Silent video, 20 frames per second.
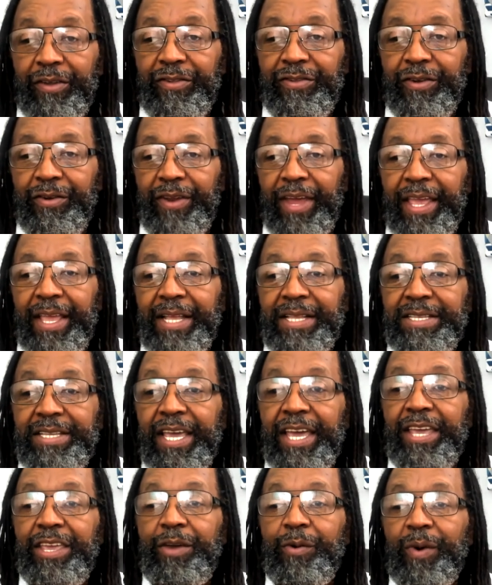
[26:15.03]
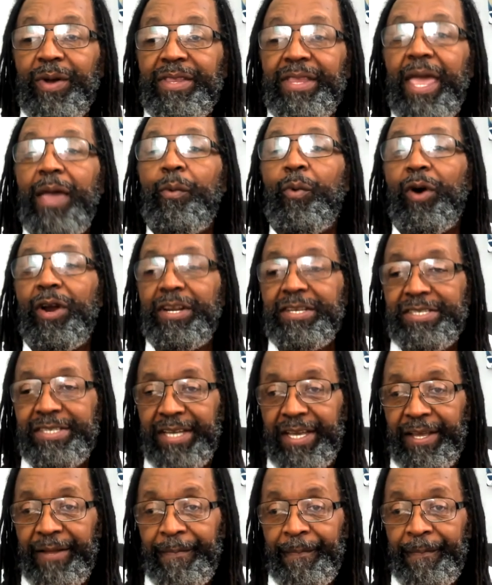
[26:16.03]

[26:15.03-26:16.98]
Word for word: so they can tell you what they want to say.